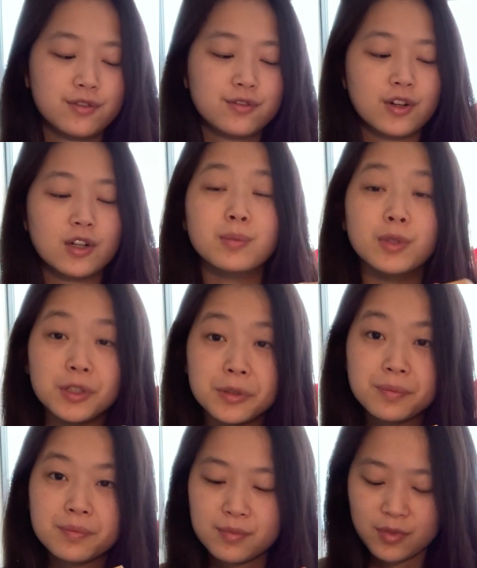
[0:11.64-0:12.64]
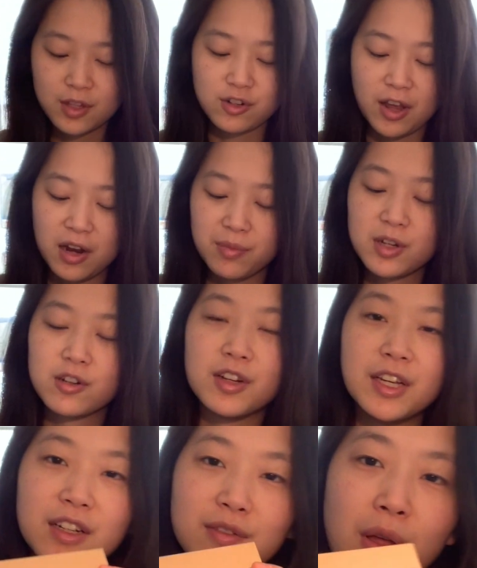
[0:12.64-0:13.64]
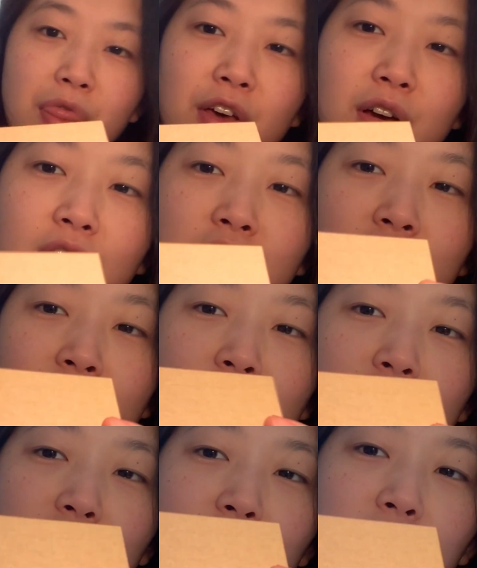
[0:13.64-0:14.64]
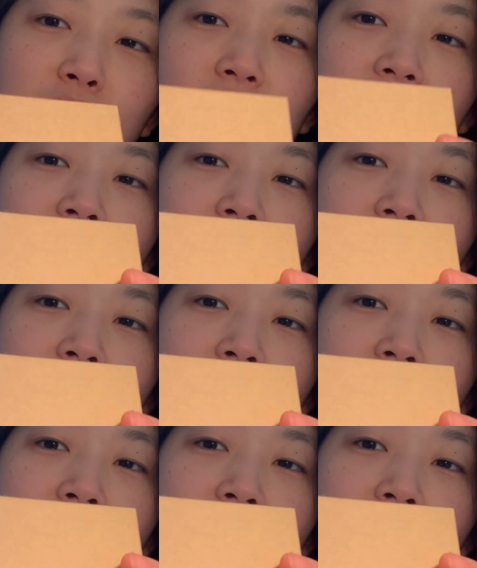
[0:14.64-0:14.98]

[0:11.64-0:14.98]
Firmoo, they're trying to be creative with the ooh, they